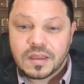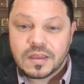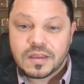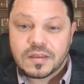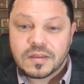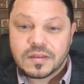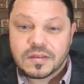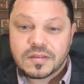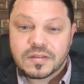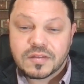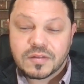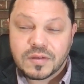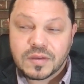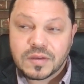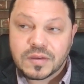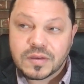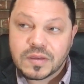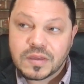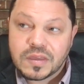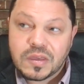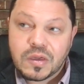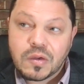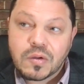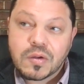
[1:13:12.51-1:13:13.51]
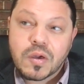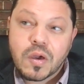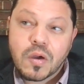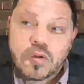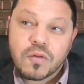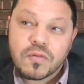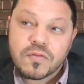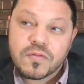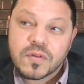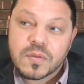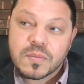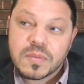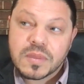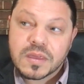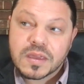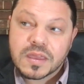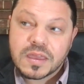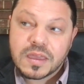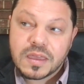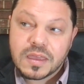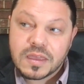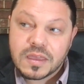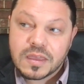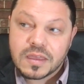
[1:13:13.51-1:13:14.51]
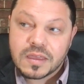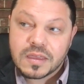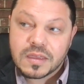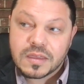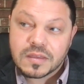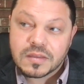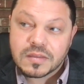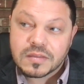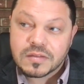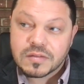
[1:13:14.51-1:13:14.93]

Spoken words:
So you go from the kid